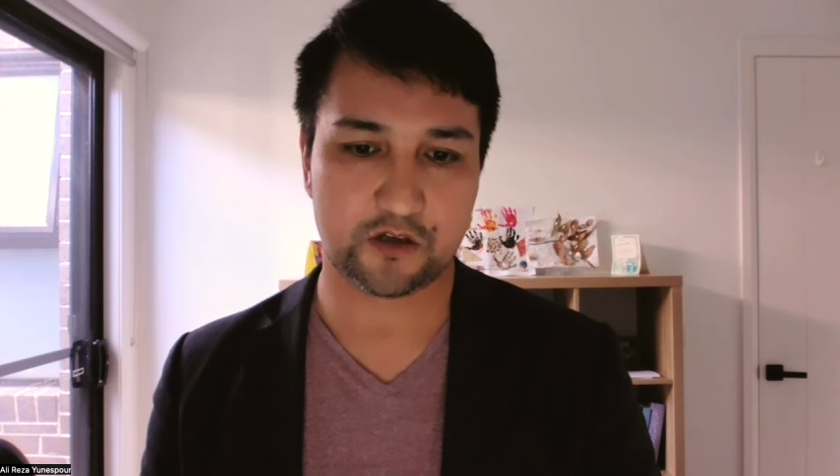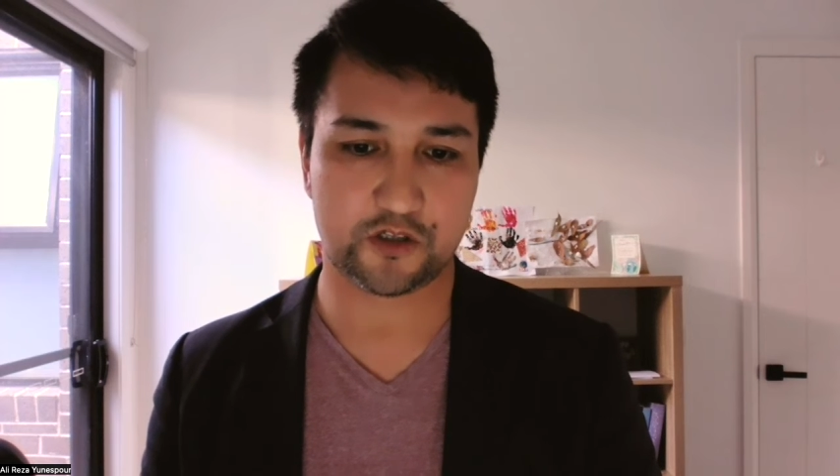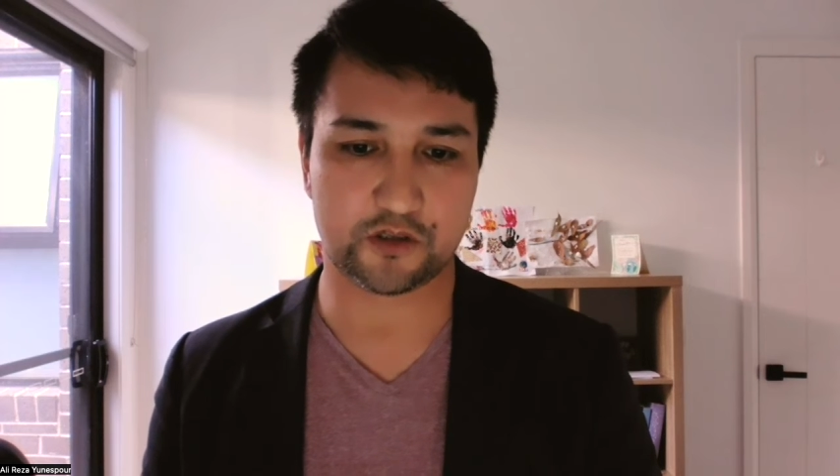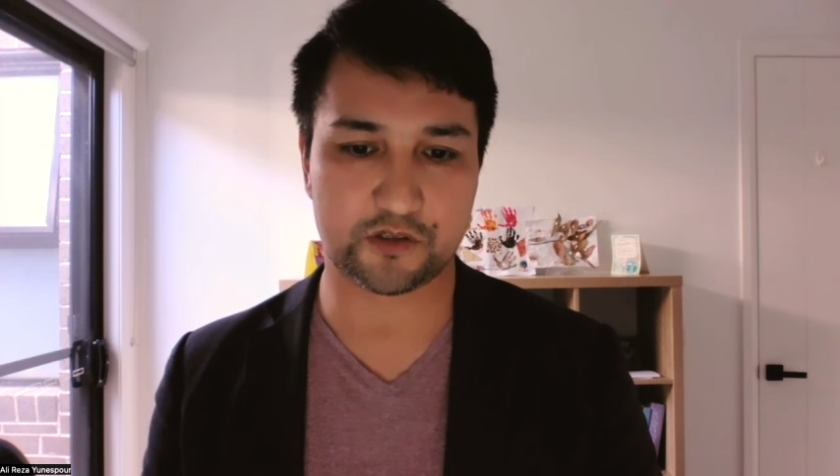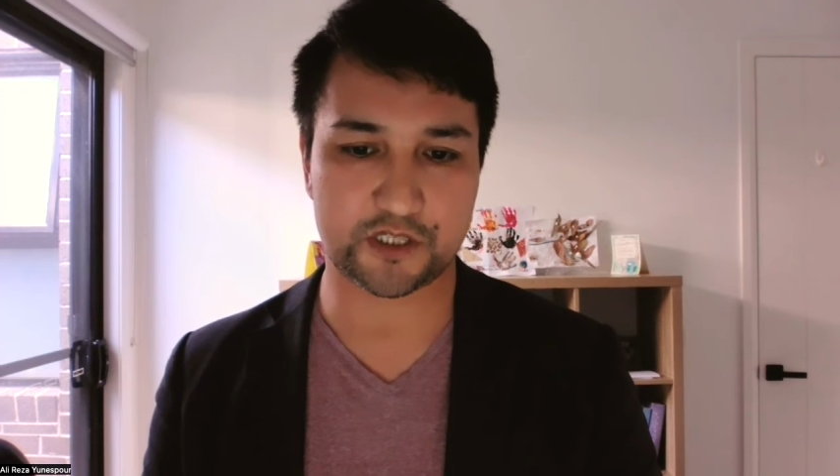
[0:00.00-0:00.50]

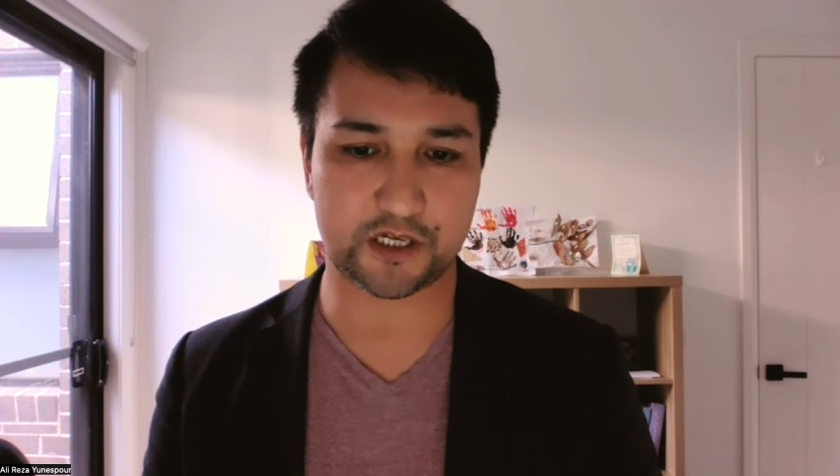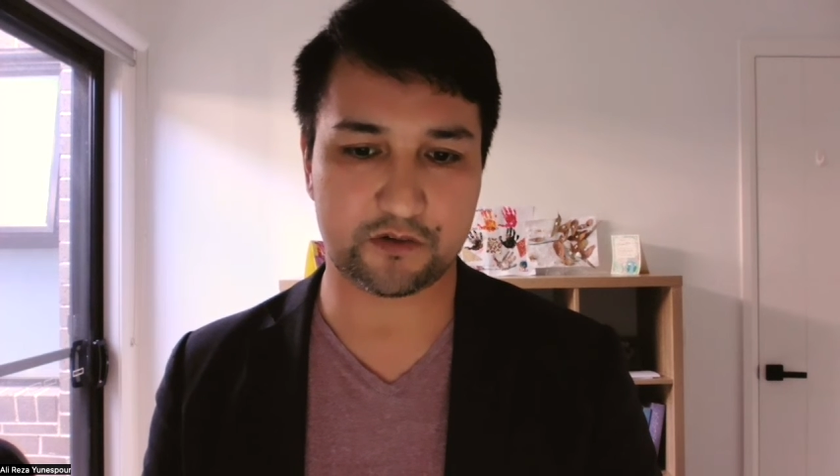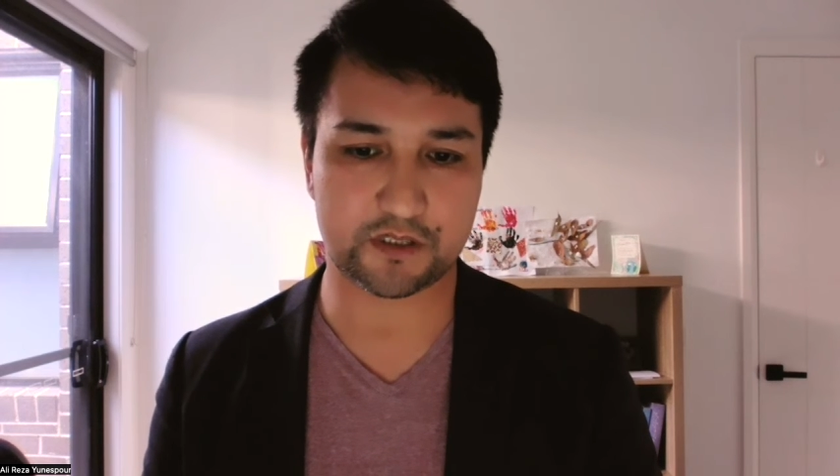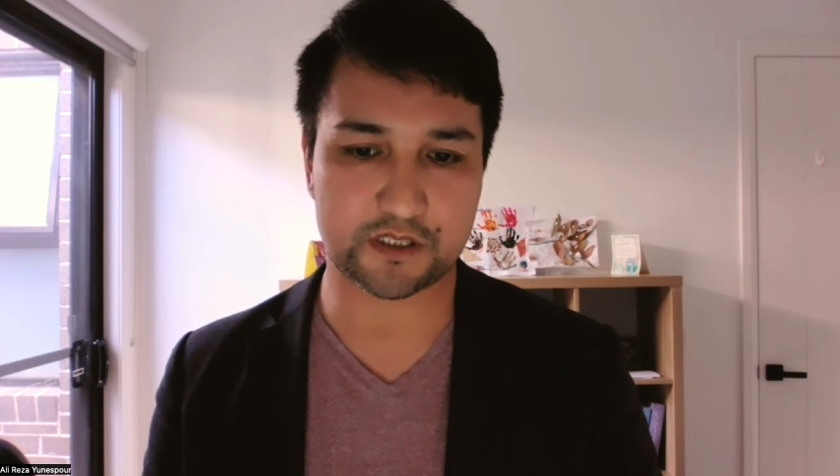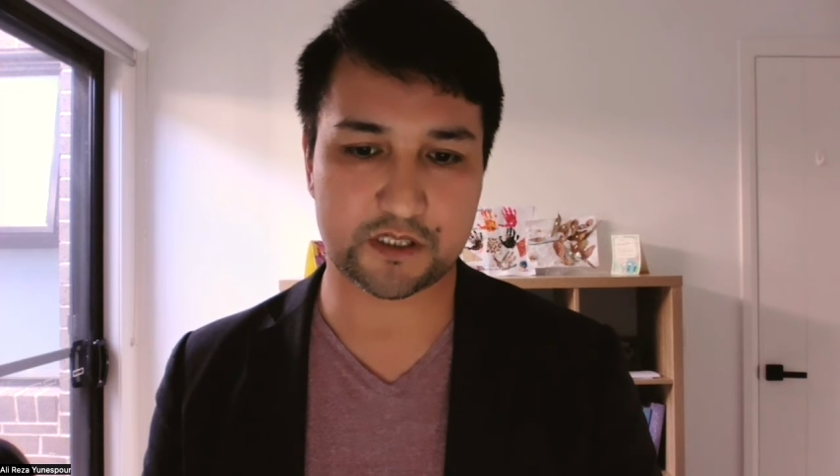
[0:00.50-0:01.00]
Your
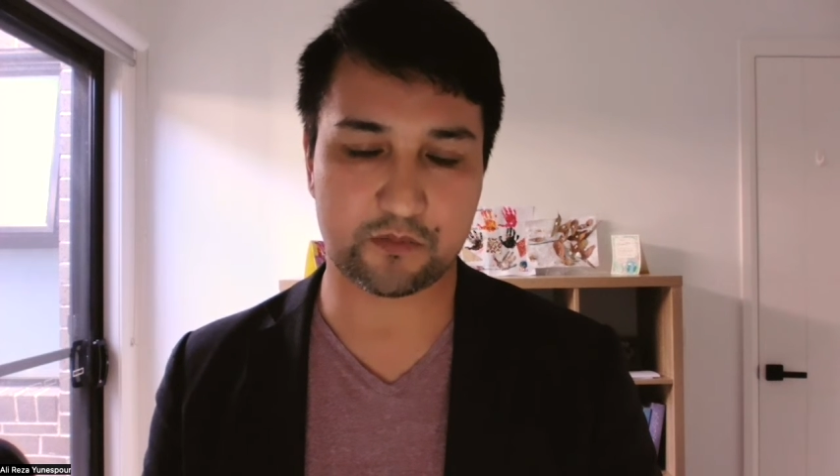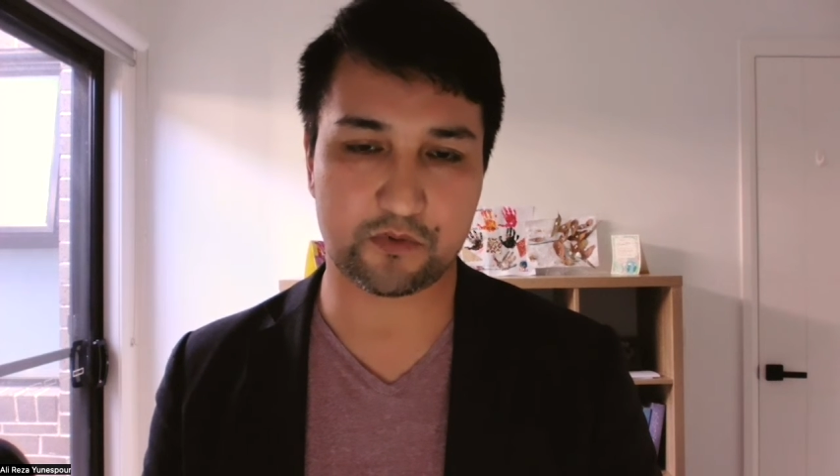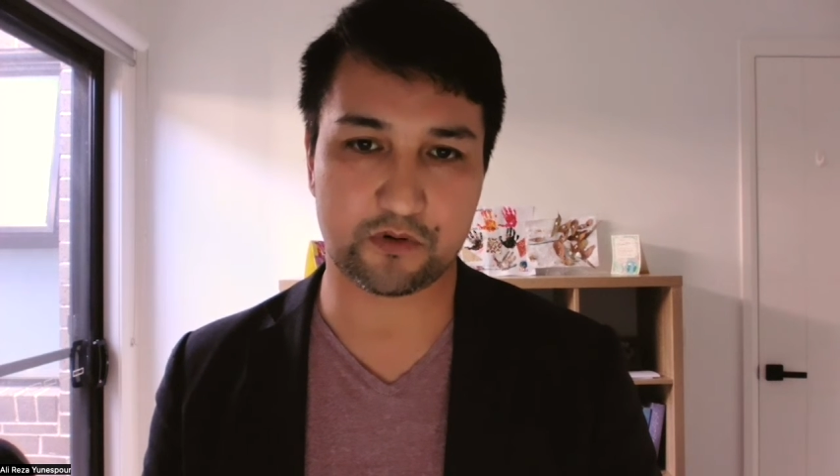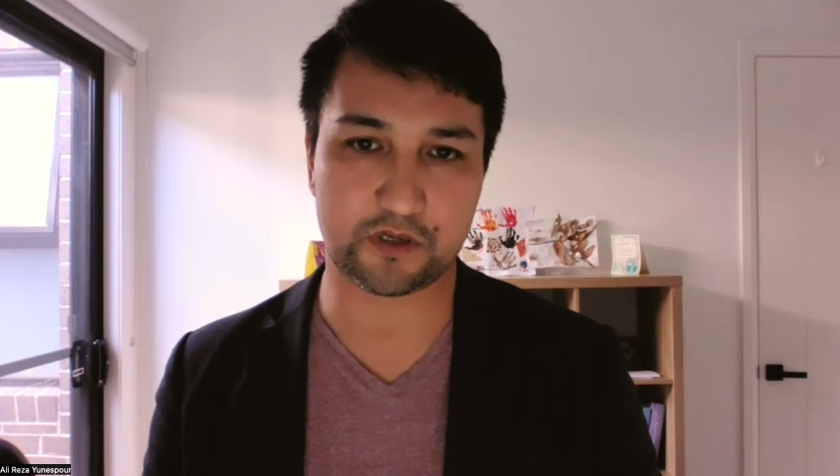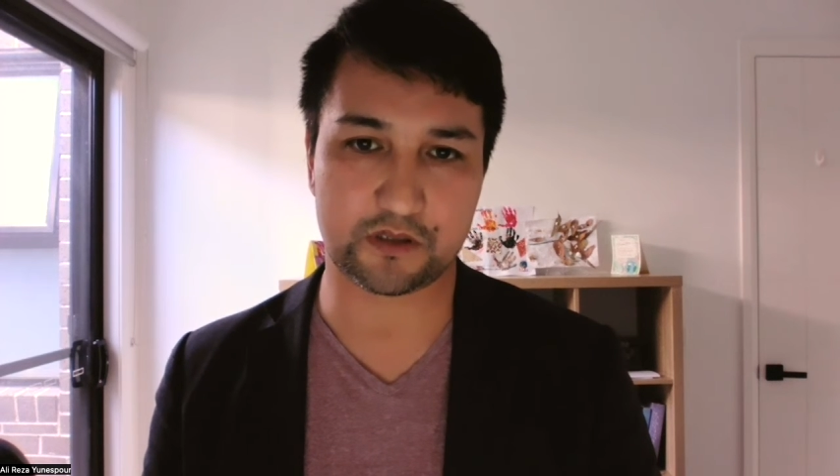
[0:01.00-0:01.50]
generous
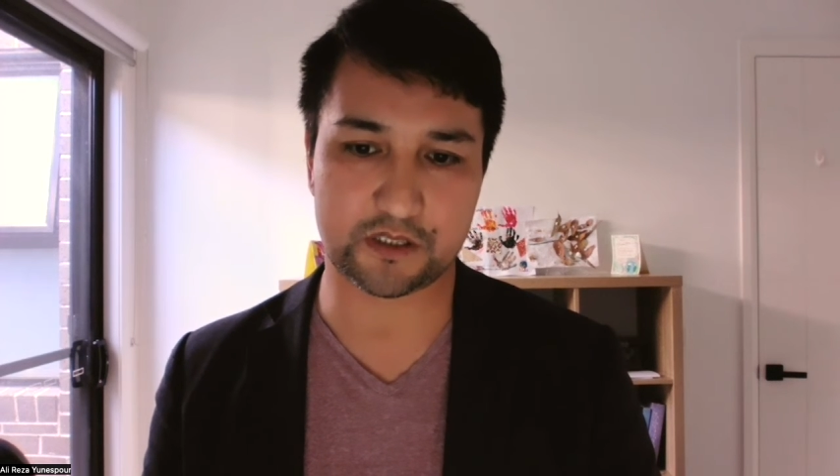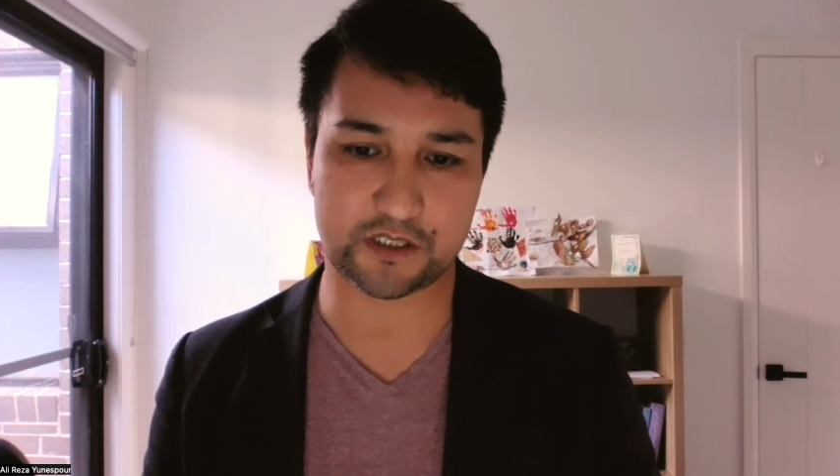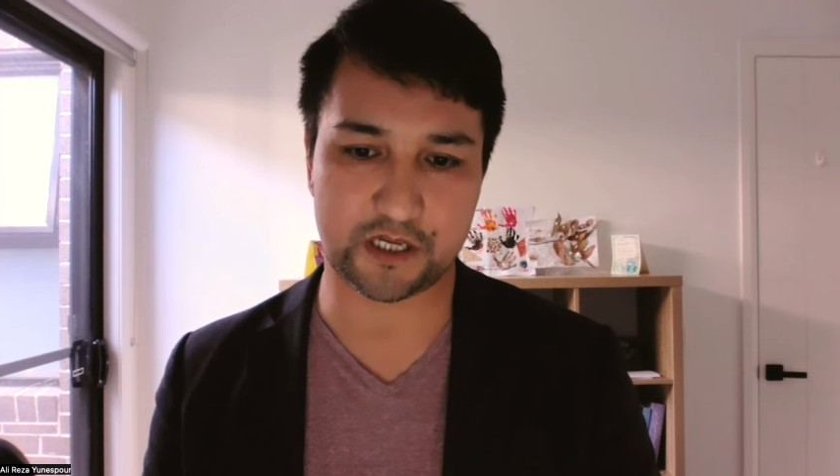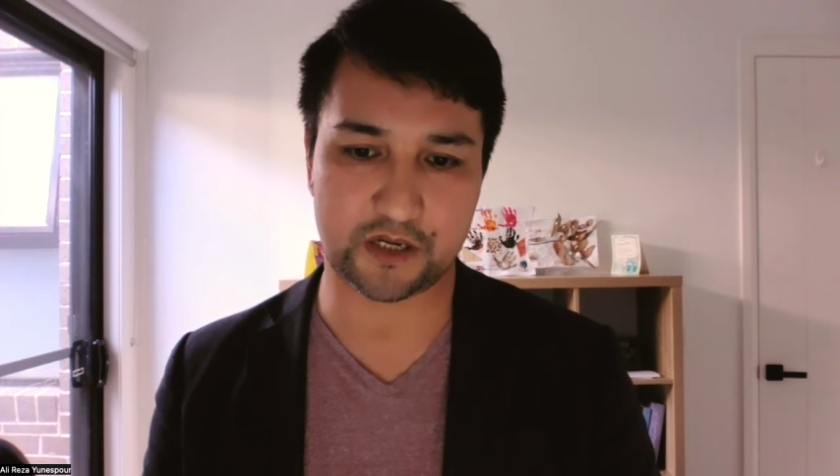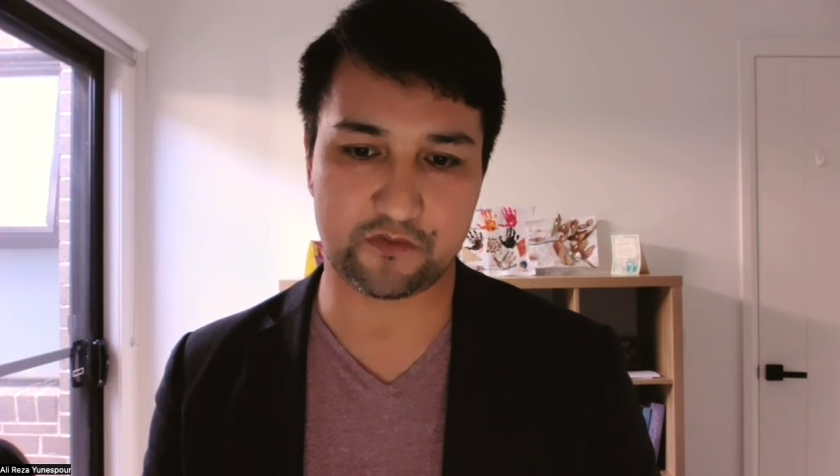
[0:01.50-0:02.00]
support at the
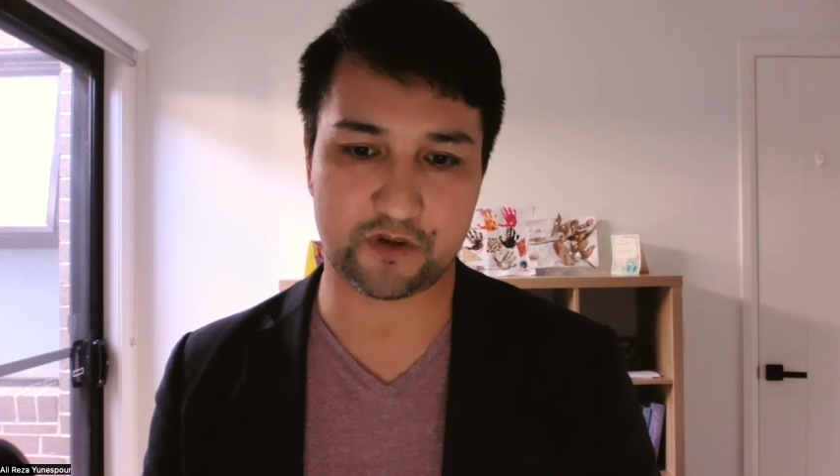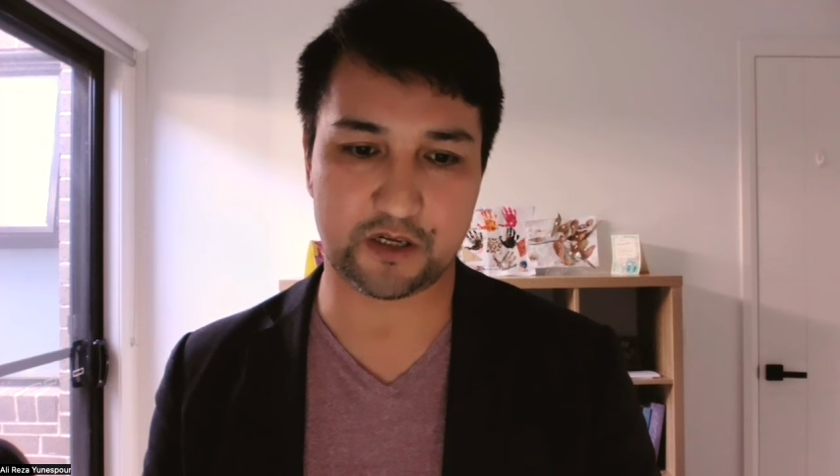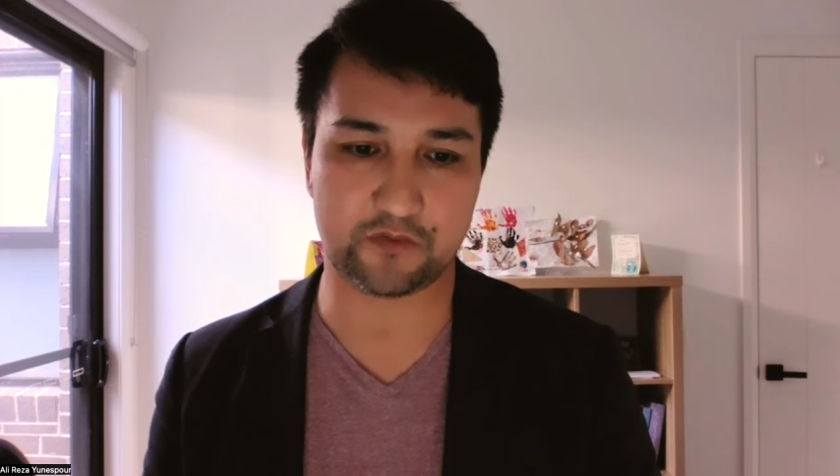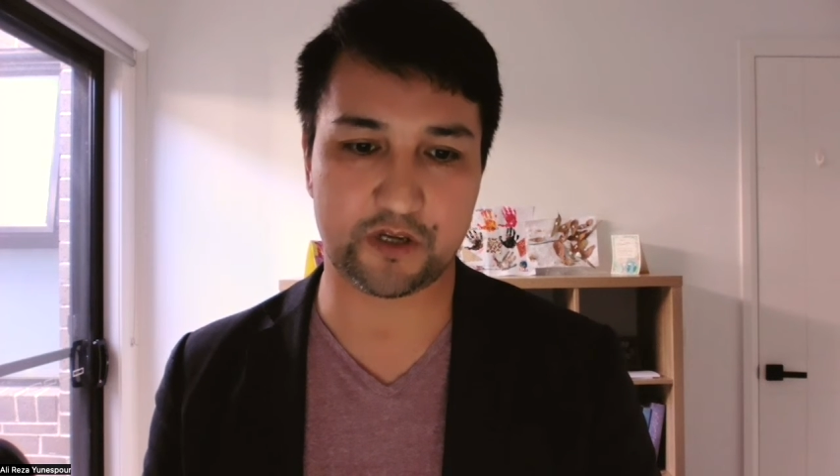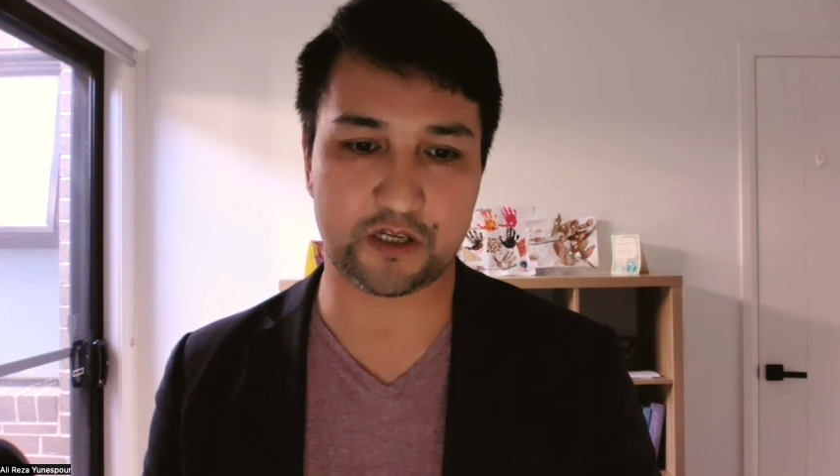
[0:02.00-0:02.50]
TFN
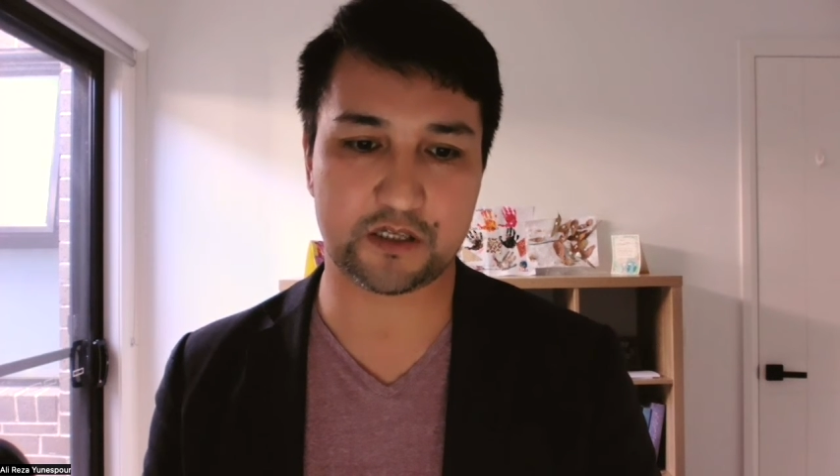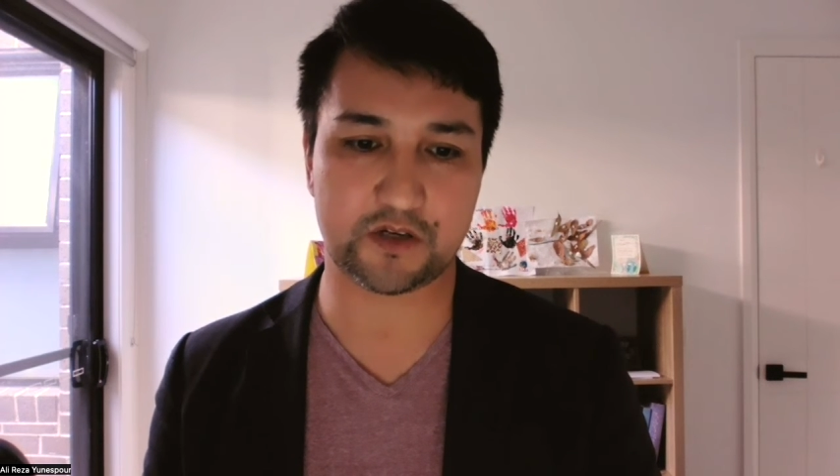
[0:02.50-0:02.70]
event